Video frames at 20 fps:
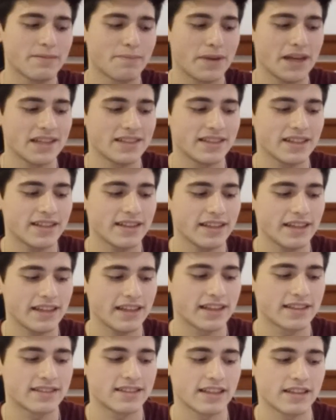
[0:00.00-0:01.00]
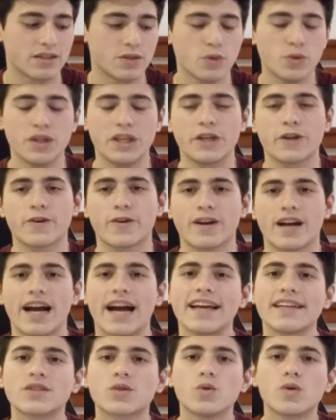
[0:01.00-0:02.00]
Basically, it's a 2-year
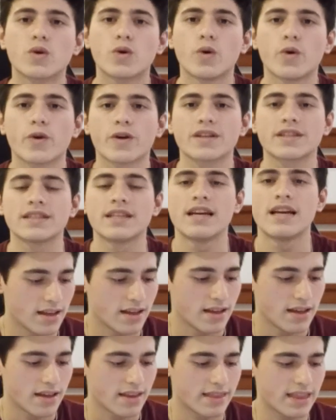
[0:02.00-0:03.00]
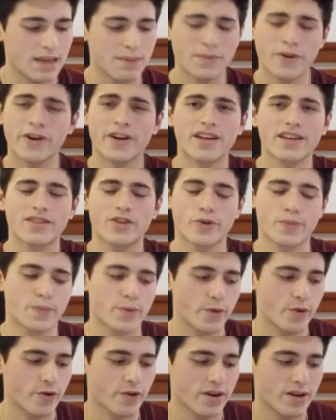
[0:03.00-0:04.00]
high school course. They market their
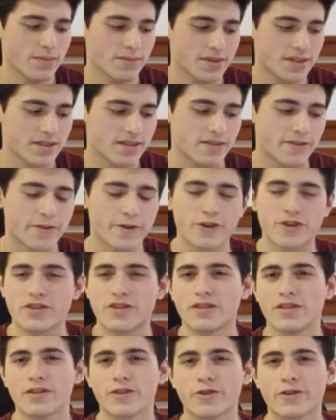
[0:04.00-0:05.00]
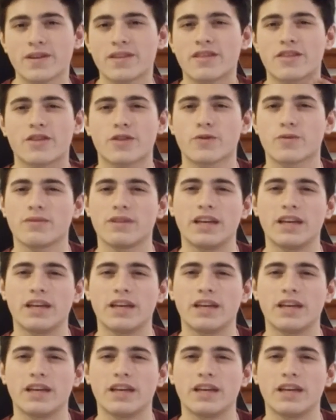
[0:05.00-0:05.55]
programs for children through